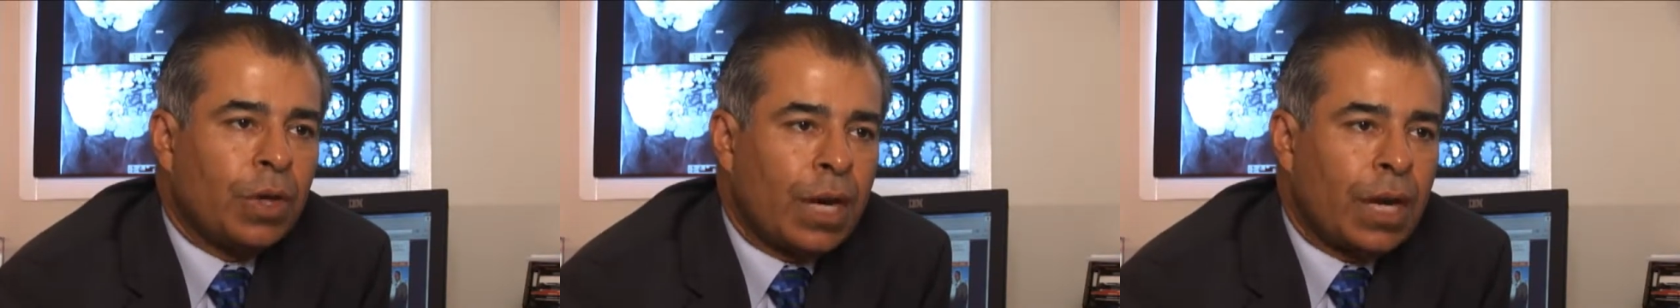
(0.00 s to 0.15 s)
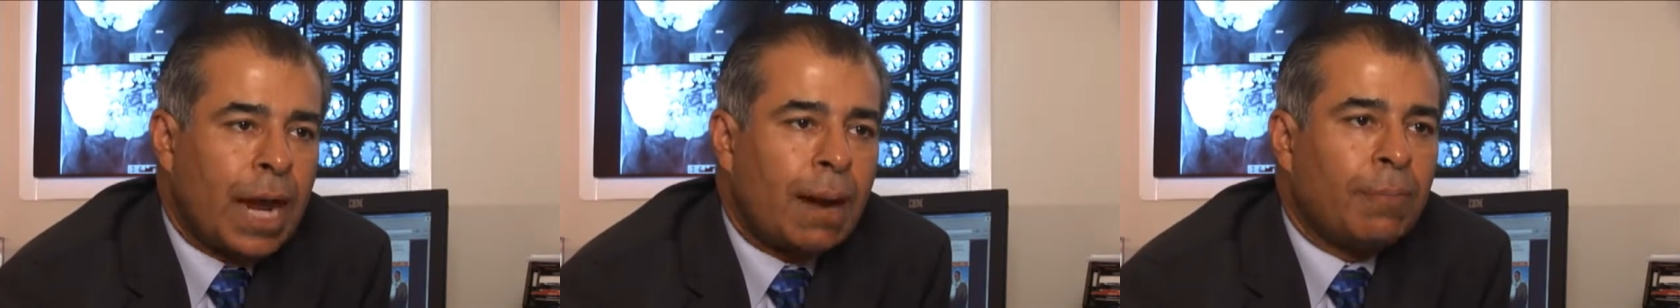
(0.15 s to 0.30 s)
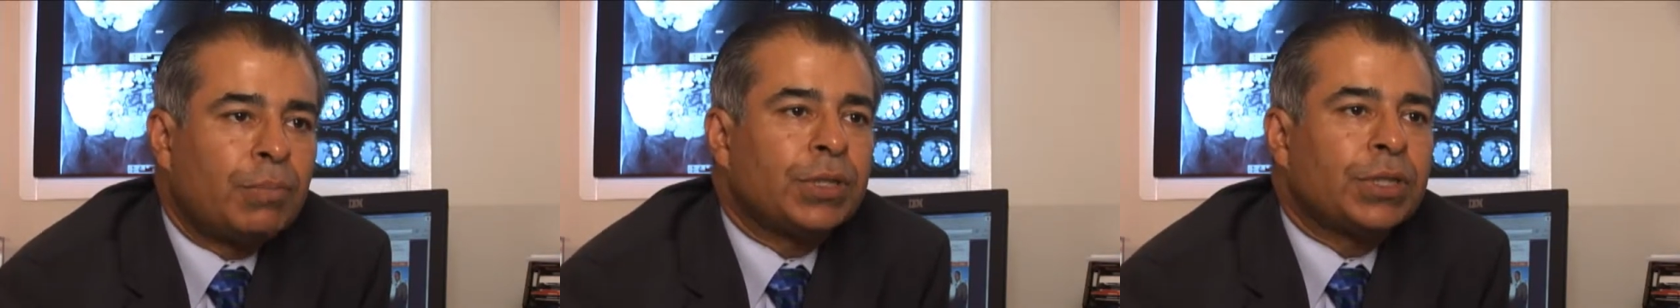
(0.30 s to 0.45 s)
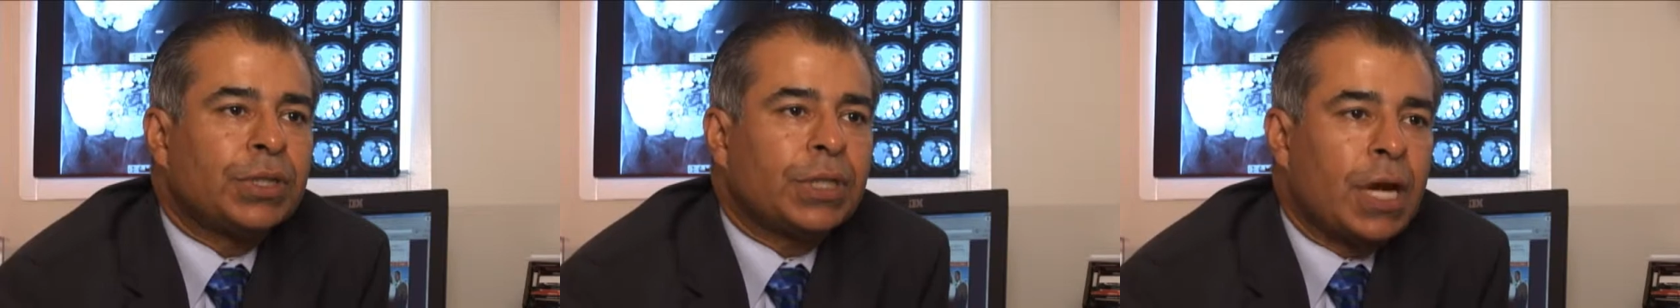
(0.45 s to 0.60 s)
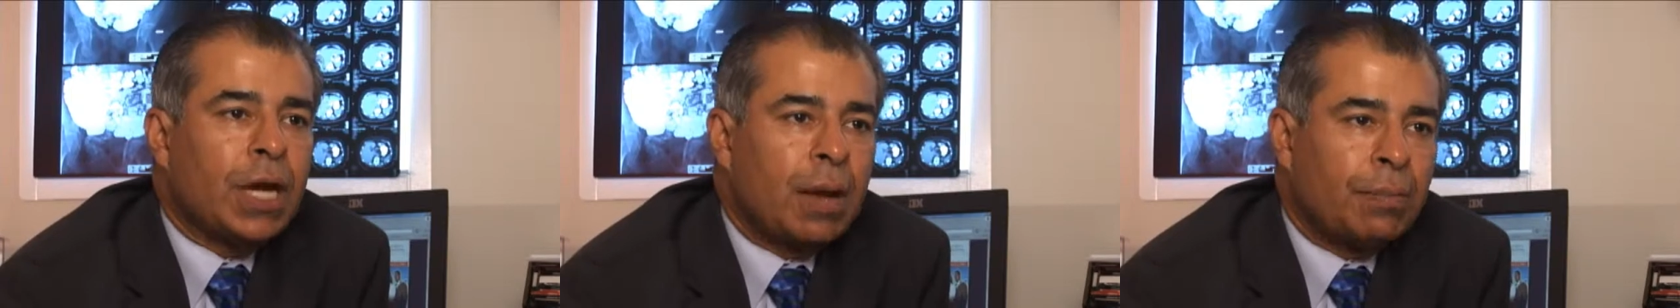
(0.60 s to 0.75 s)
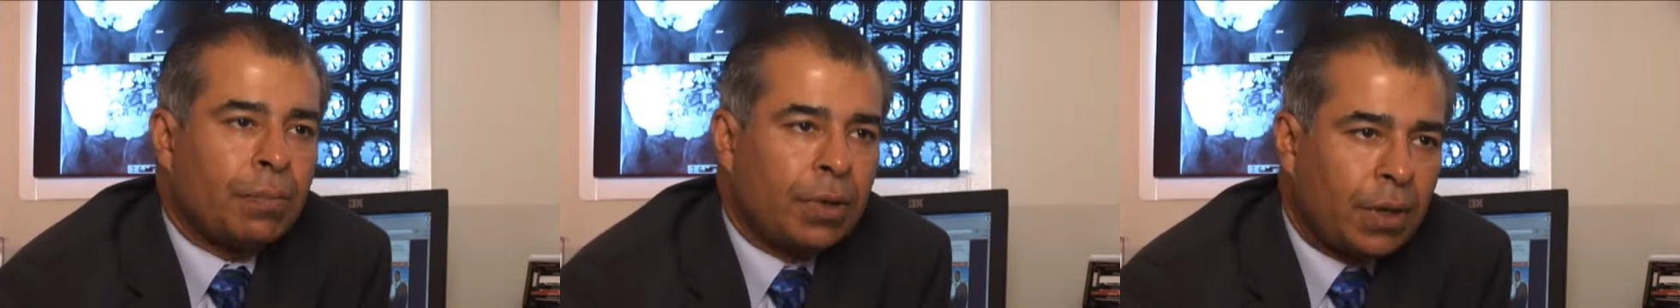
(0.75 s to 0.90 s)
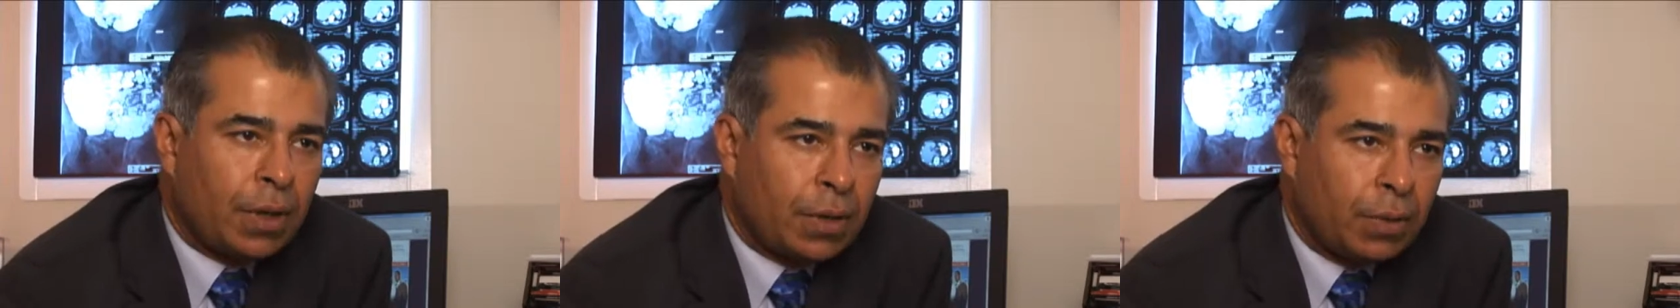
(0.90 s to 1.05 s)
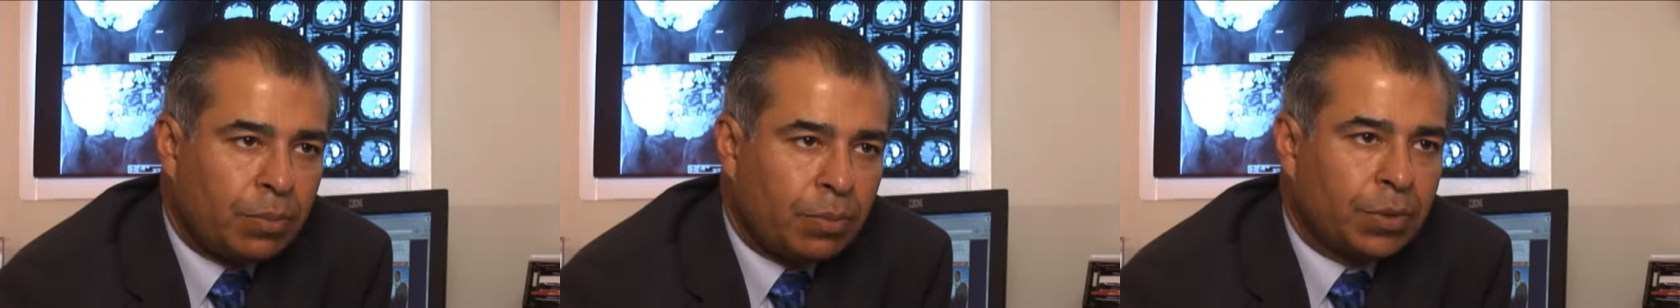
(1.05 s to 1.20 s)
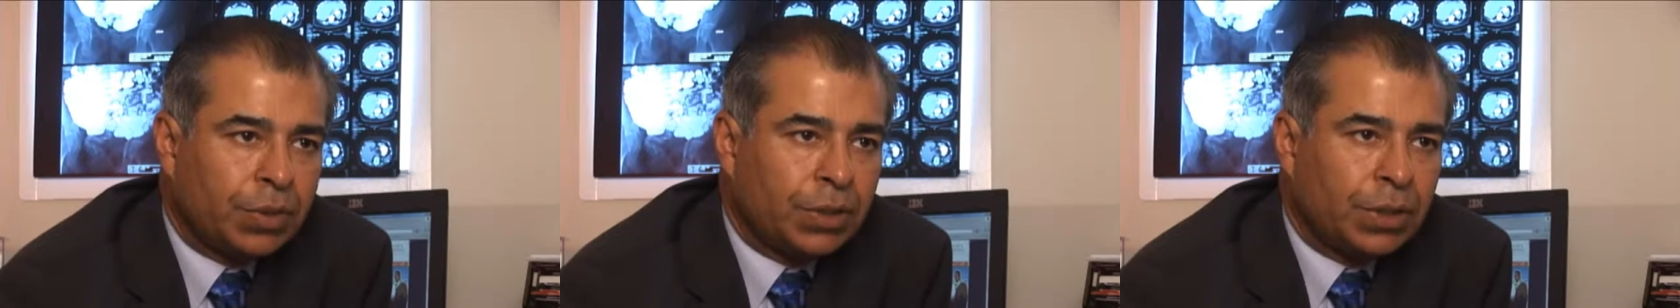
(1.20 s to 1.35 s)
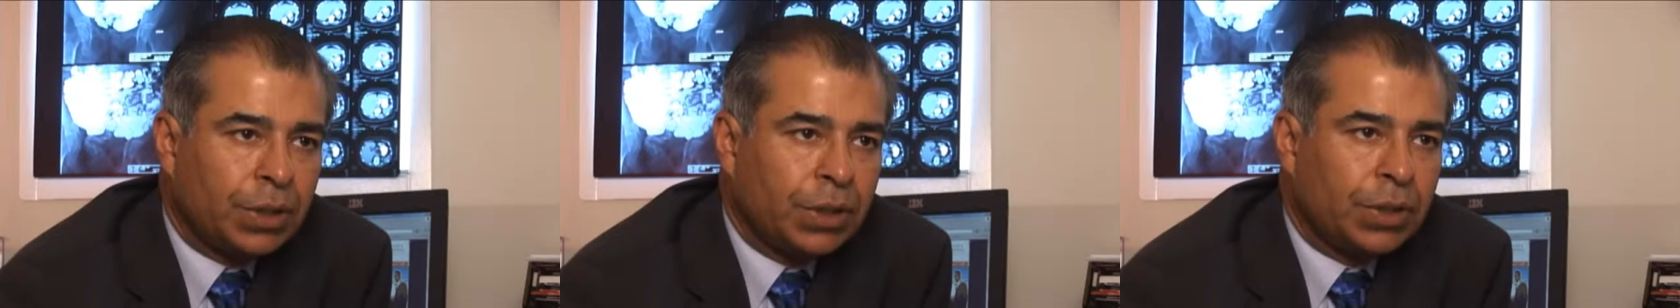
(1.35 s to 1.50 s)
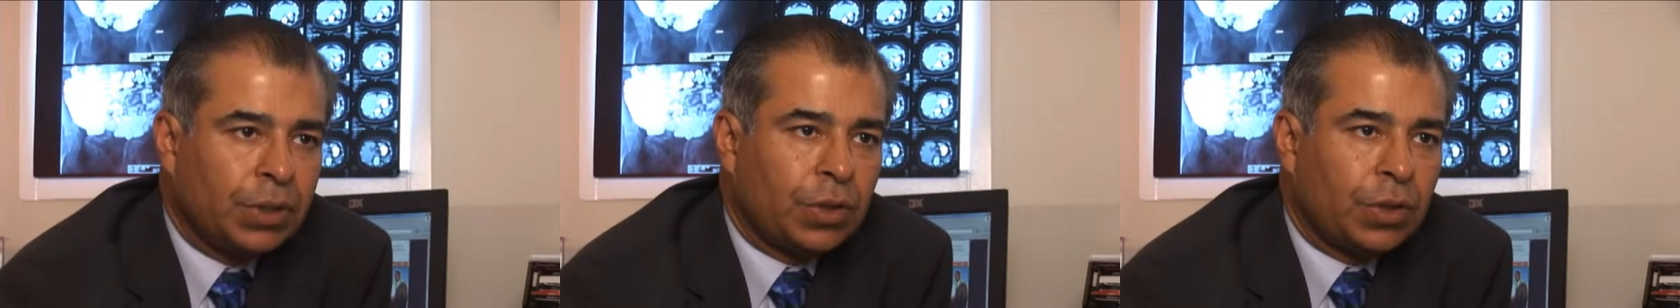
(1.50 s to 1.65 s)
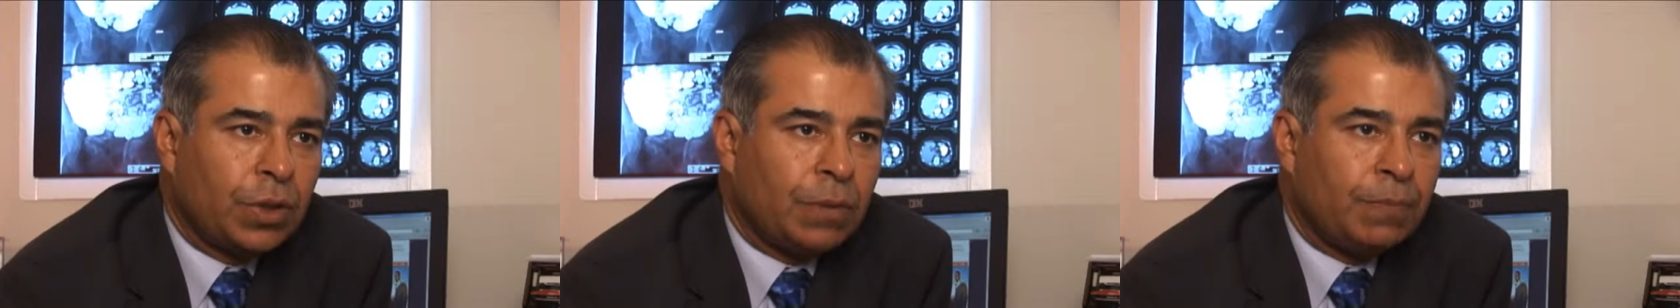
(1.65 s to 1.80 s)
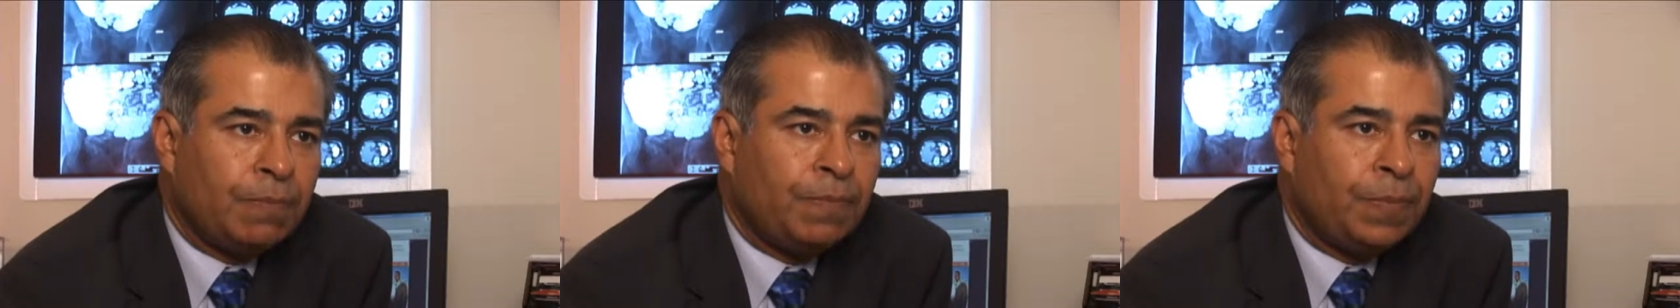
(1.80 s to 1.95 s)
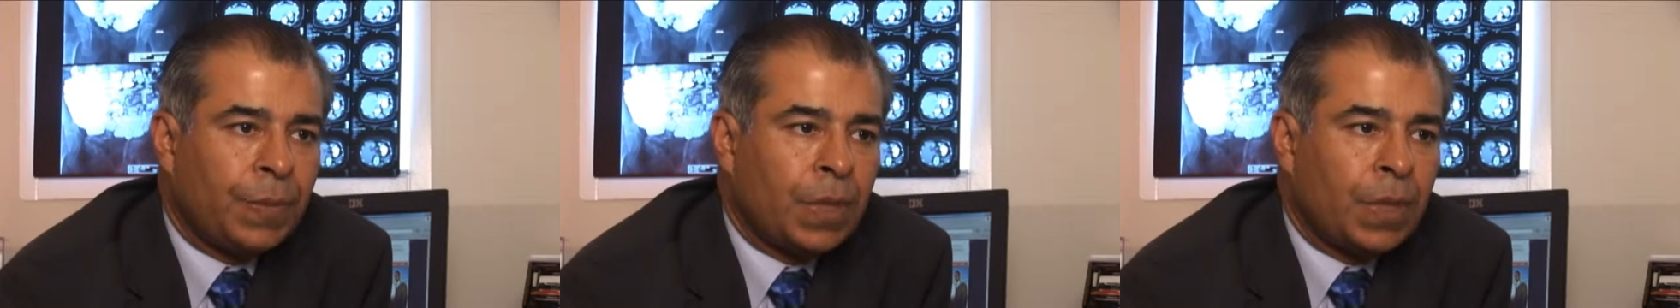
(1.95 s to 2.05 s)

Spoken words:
a laparoscopic procedure.